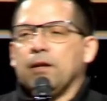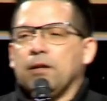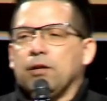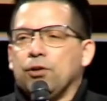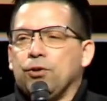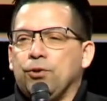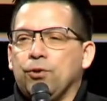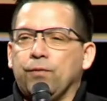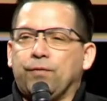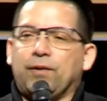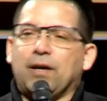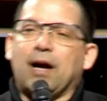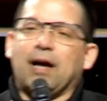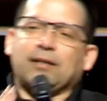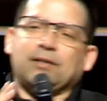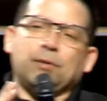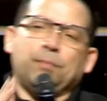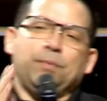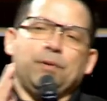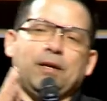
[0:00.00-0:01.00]
you've got
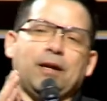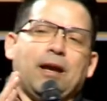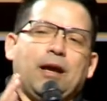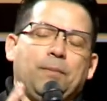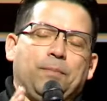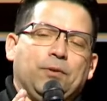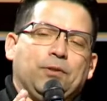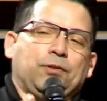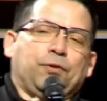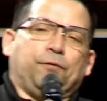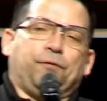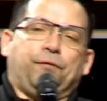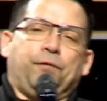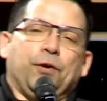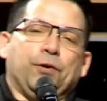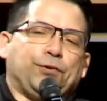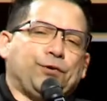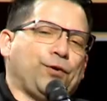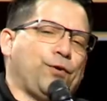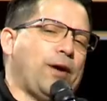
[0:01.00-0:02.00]
to be able to
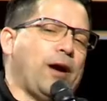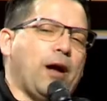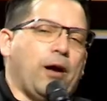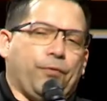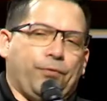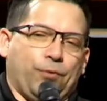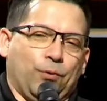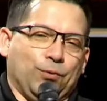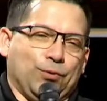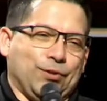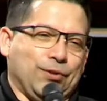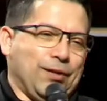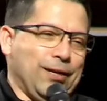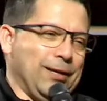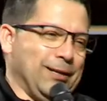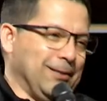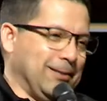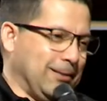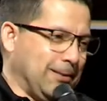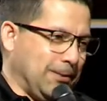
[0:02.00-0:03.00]
filter out those
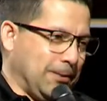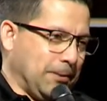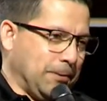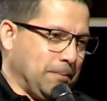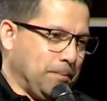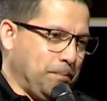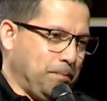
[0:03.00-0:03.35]
things.